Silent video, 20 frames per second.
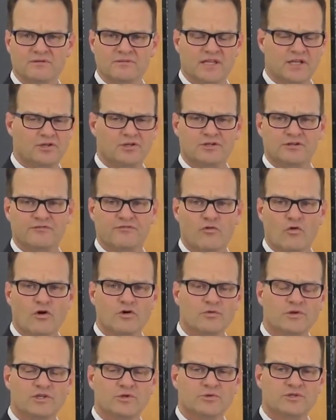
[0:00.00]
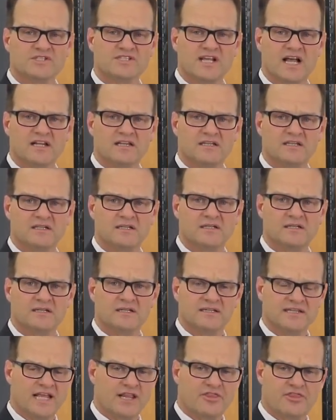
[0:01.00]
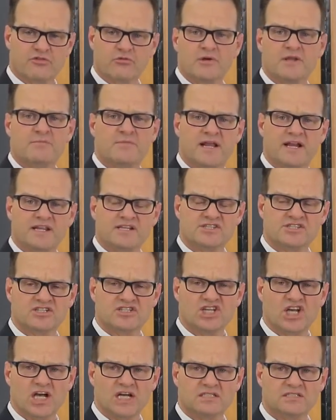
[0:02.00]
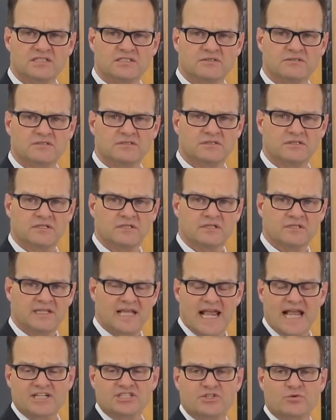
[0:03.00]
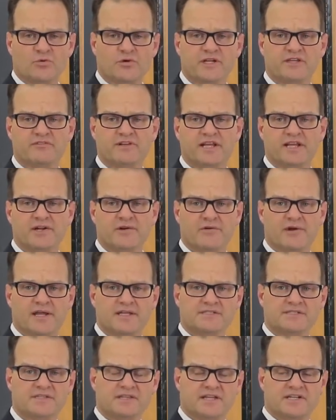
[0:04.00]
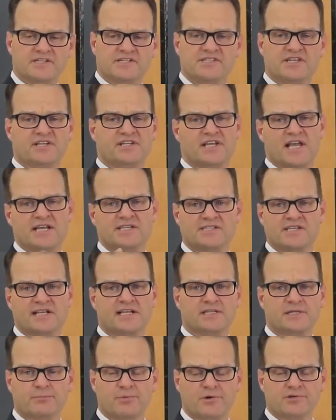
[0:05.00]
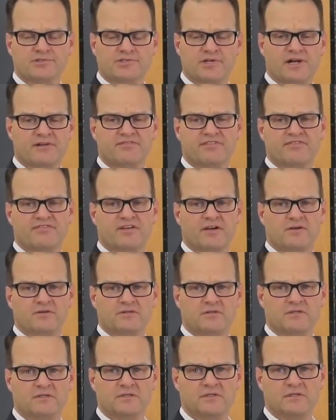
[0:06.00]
They couldn't afford what you were selling. They had 3 minutes to talk to you. They actually weren't even interested. They just said yes to get the person off the phone.